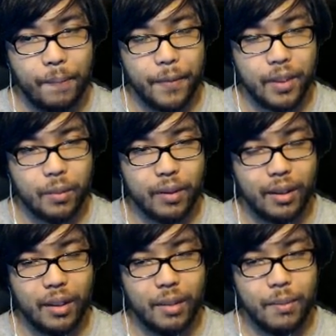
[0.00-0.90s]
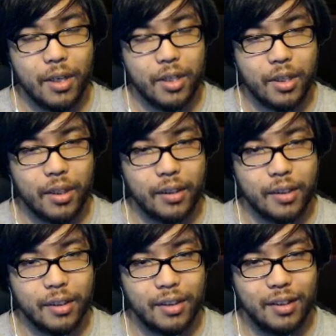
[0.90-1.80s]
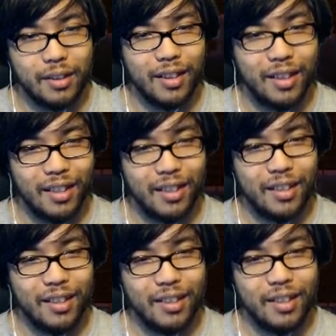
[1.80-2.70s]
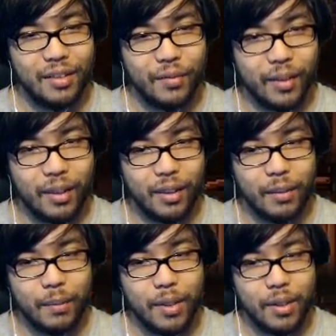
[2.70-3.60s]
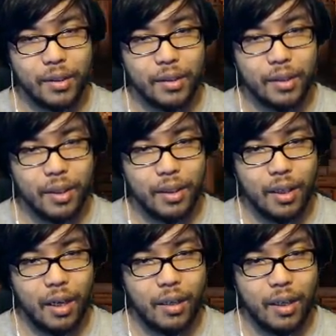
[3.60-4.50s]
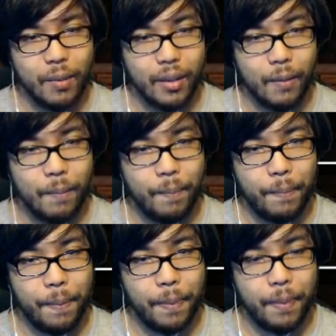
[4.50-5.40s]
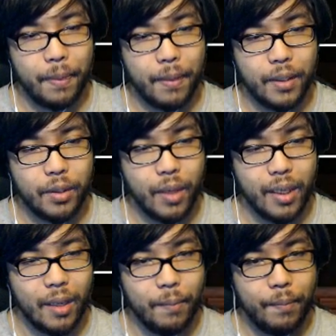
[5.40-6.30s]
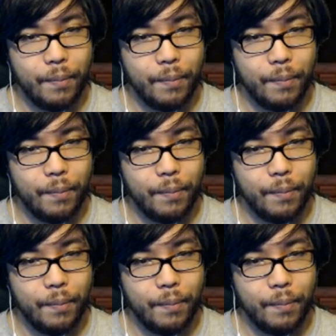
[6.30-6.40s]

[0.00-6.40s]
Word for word: So we're gonna Gun Munch this. You freaking Gun Munchers. Alright, here we go. Let's try it out.